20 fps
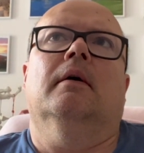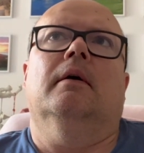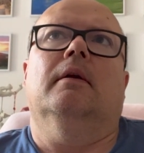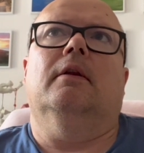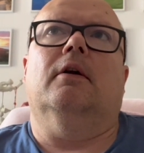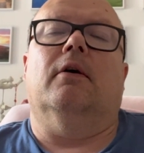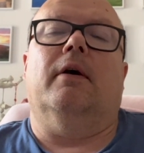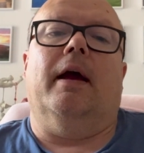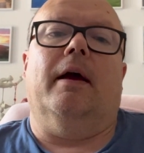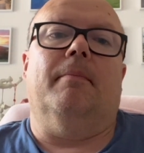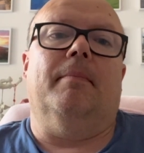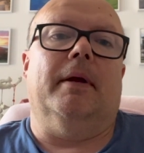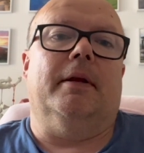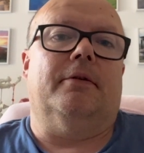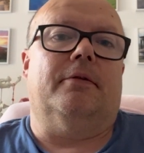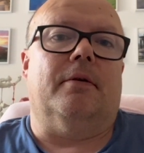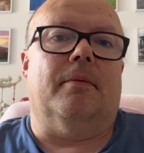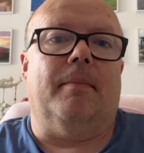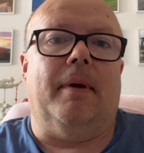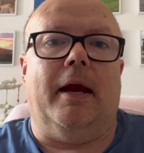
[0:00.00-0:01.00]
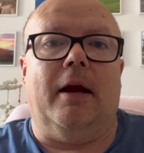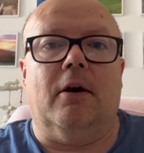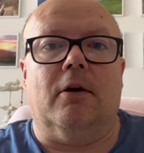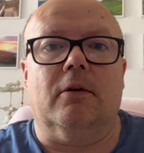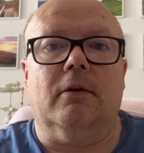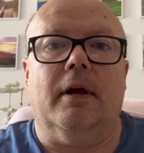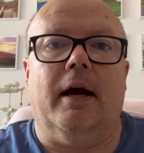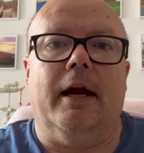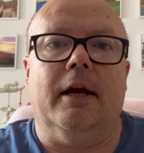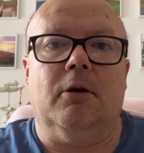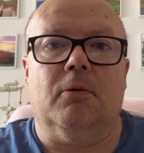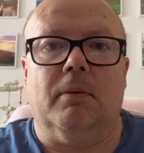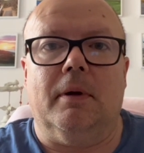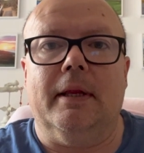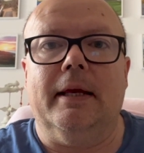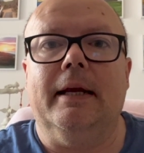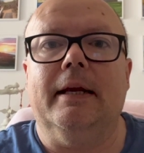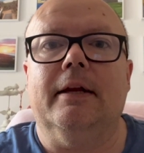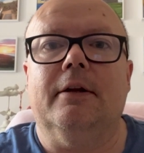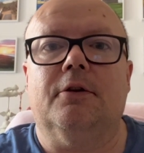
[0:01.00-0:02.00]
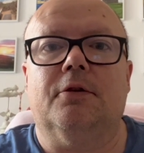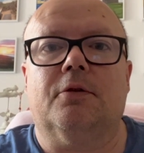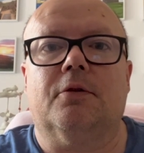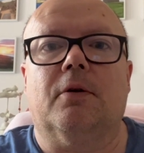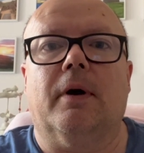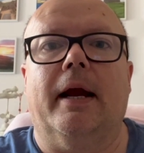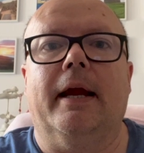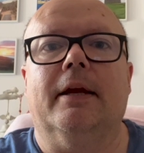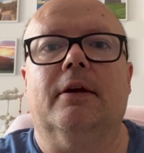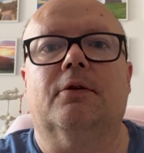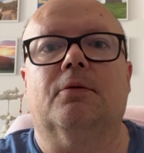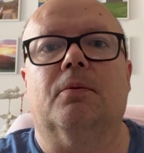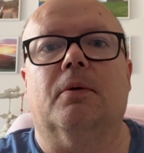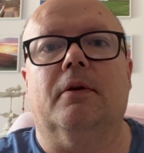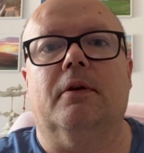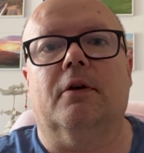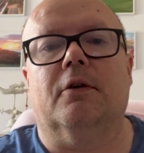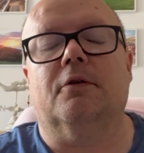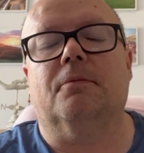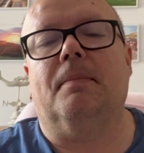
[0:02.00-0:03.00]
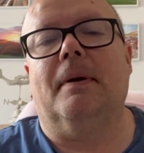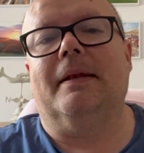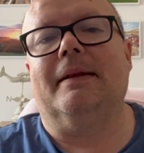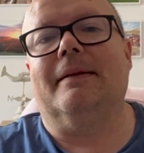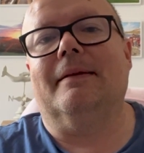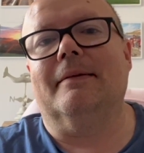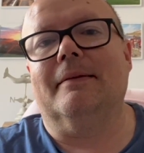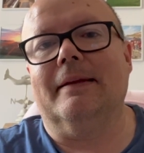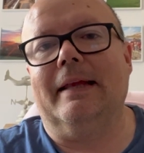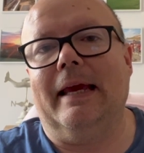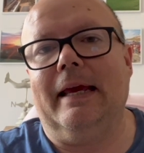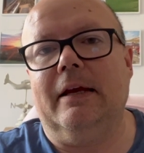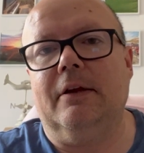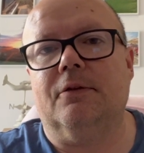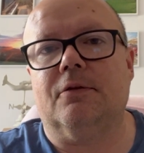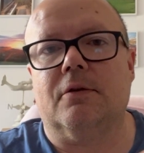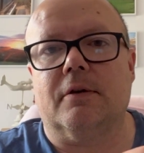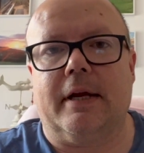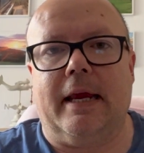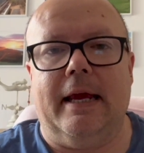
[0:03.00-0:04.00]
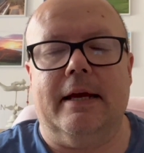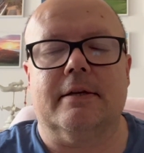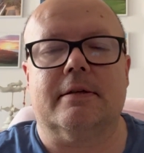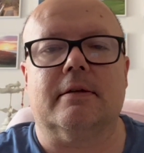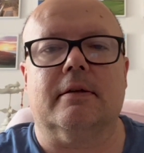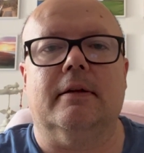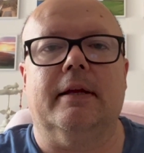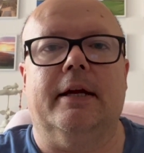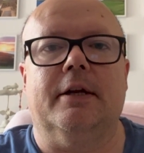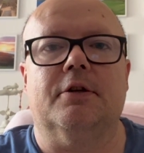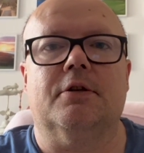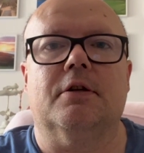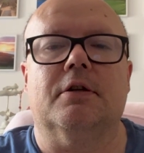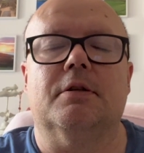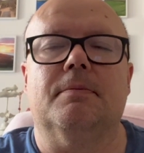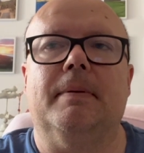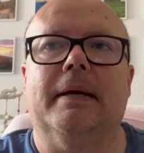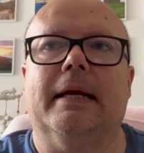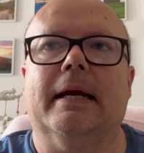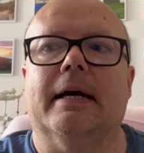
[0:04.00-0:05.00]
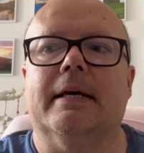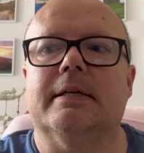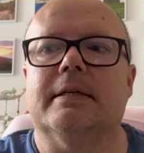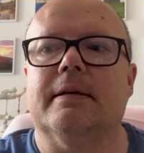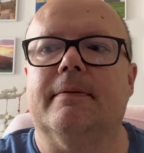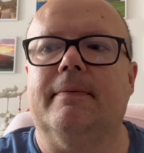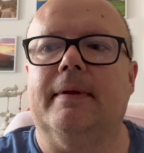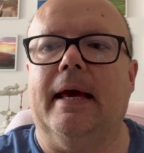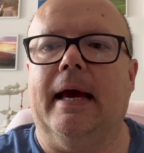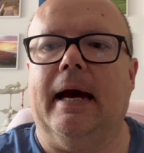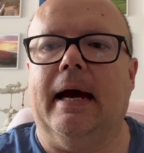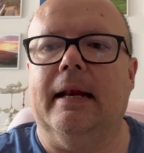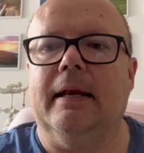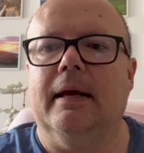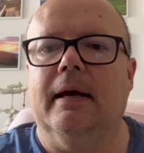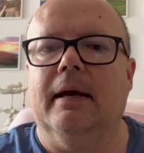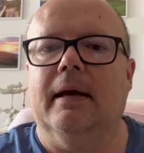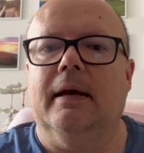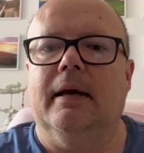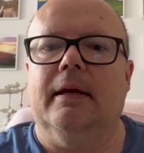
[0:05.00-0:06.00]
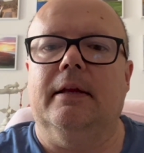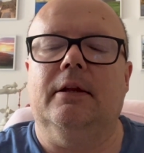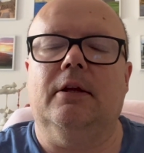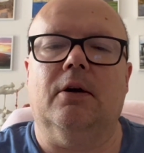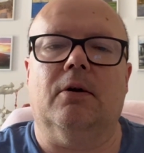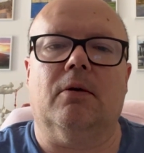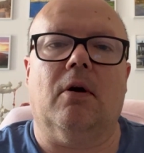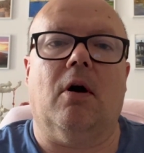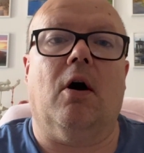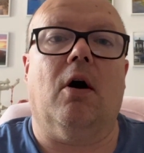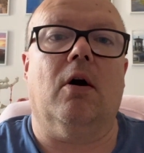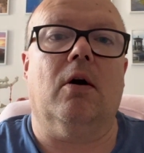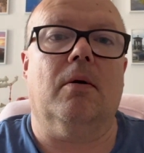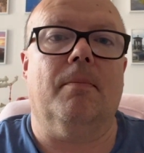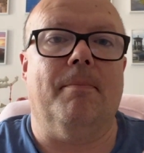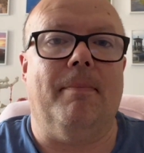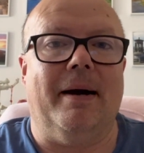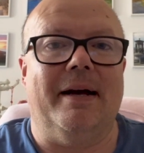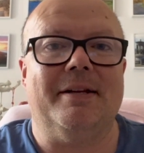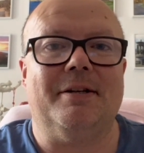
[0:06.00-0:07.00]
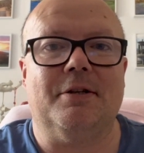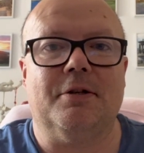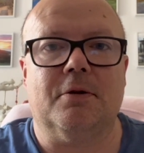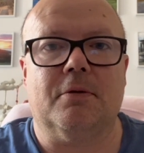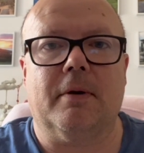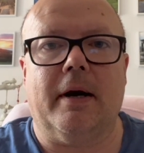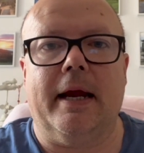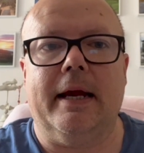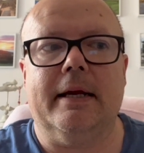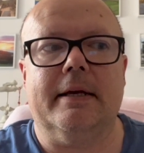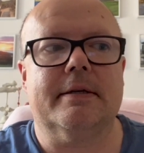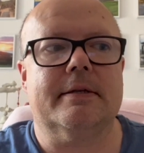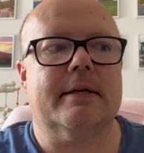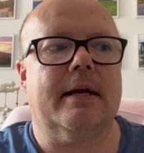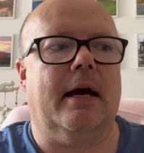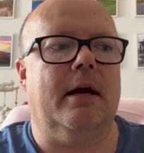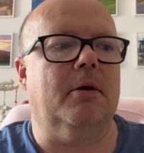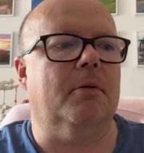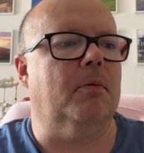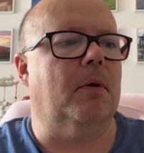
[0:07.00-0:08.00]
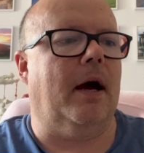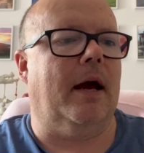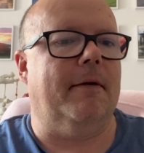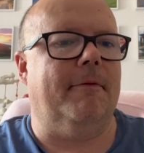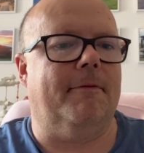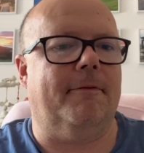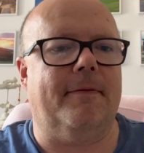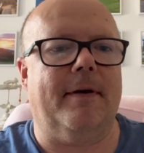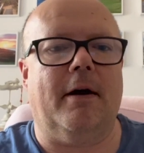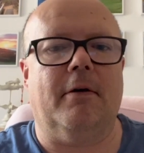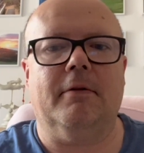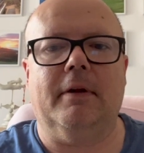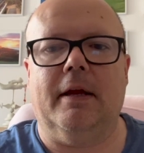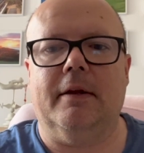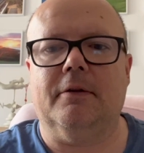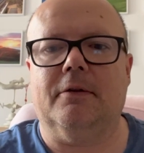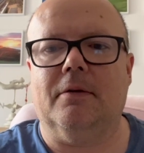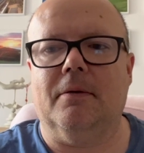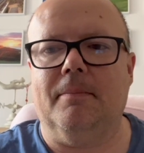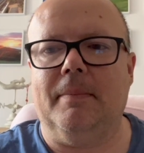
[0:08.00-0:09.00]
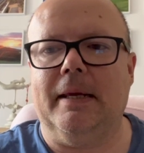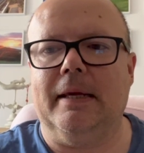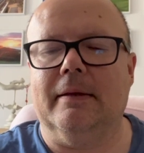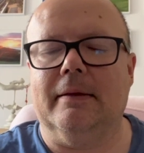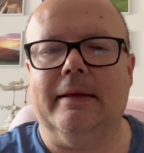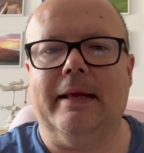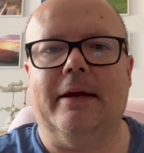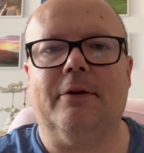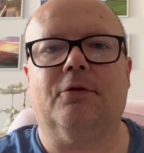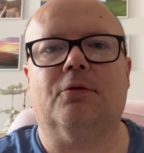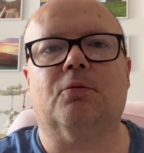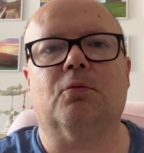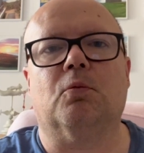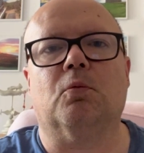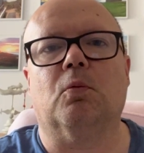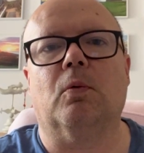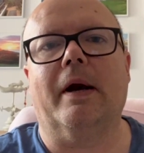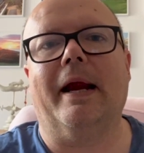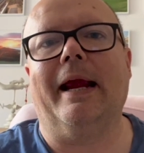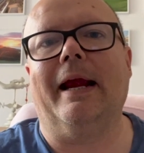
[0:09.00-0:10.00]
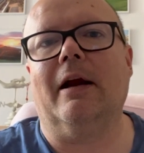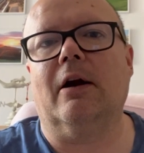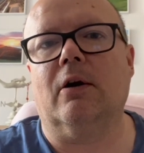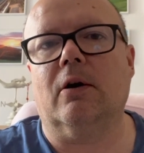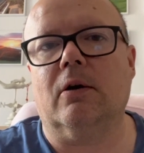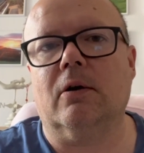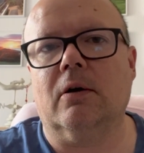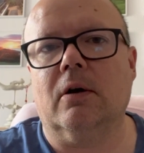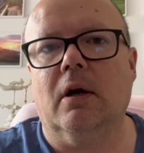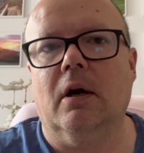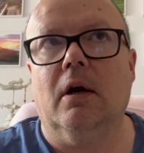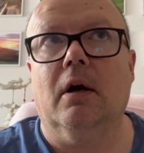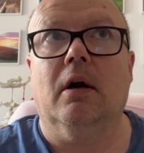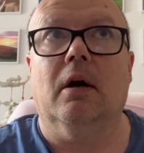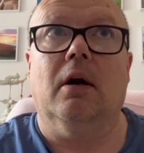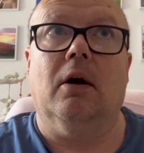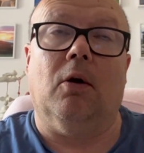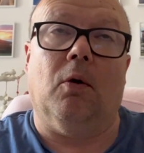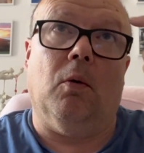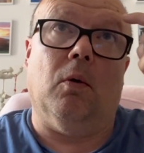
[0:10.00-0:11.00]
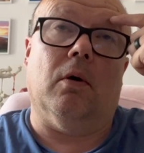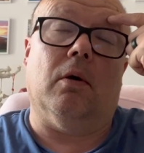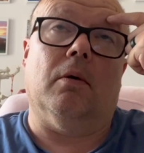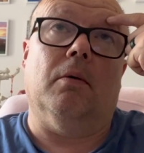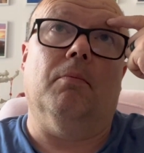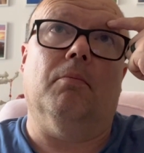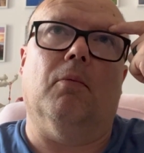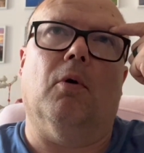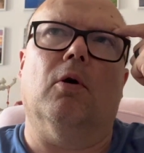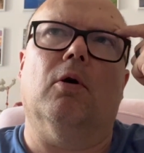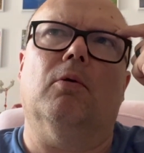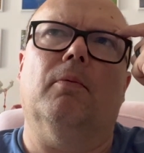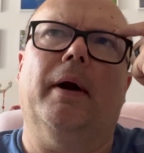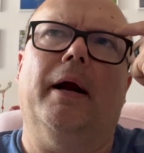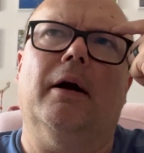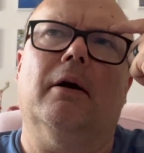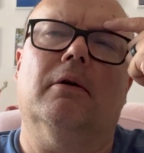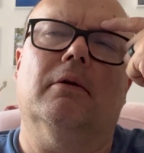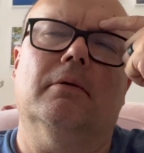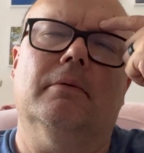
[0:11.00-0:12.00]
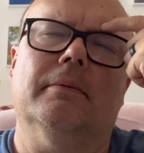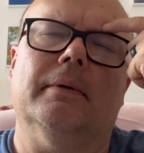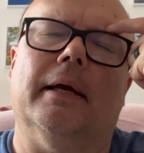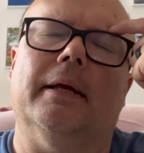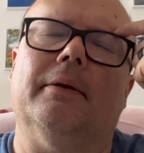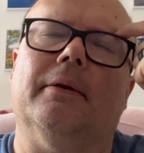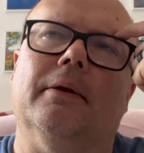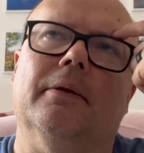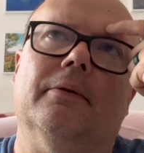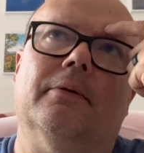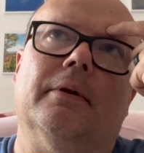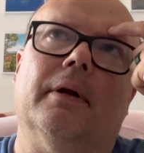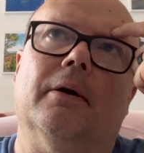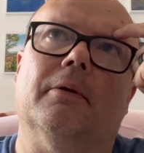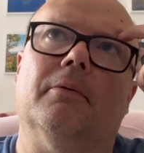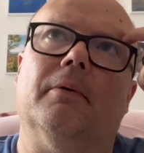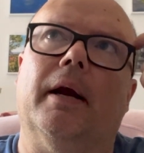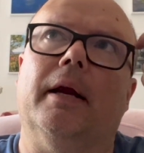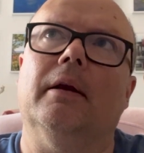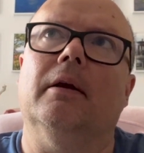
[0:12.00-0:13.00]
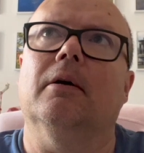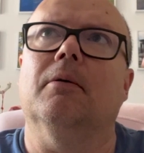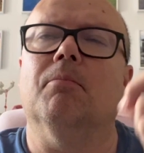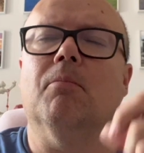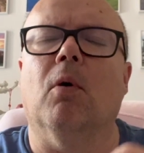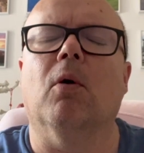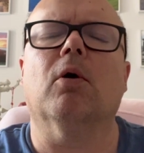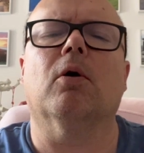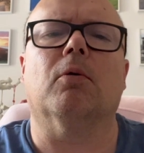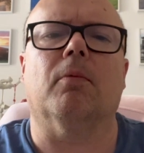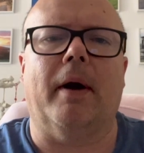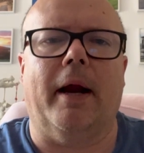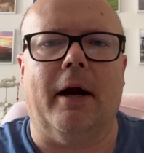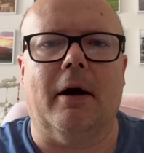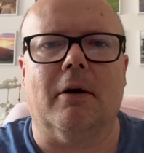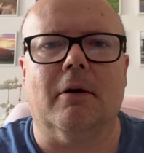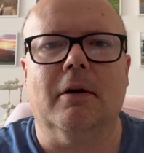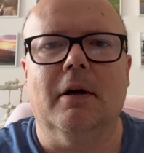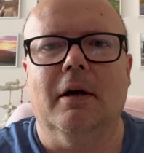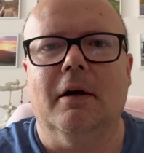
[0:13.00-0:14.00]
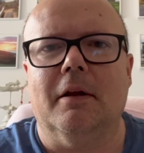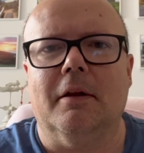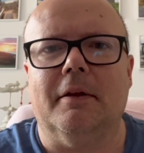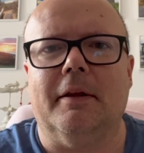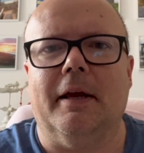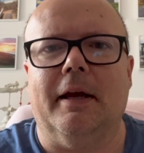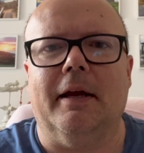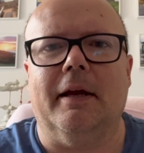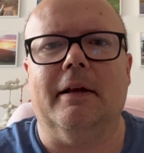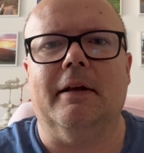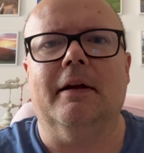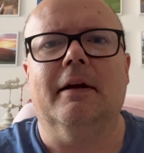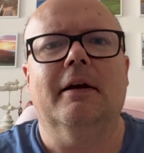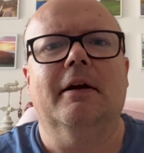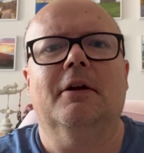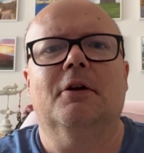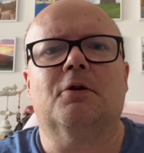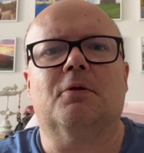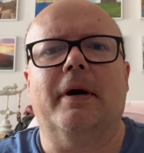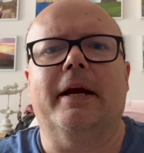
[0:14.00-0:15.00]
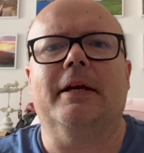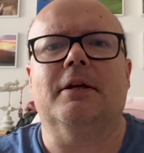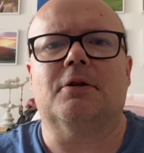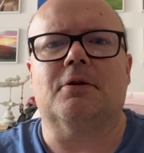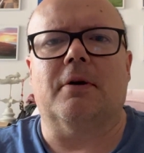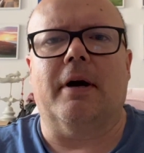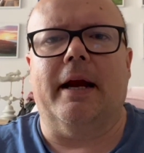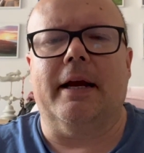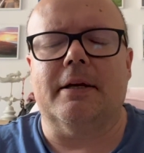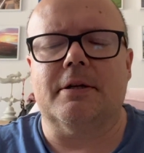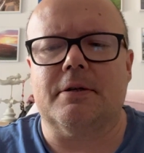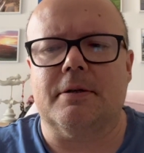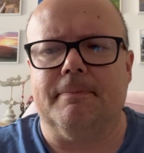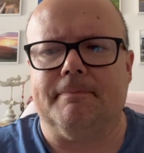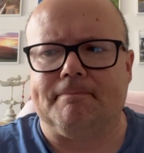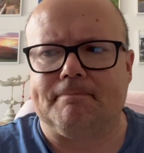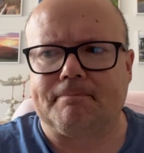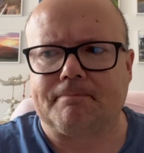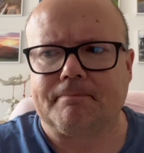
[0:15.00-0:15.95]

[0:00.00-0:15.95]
There have been some airline related strikes where there's been delays or cancellations because of that. There are bus strikes. I, have found them to be less rare or more rare. That didn't sound right. More rare than train strikes.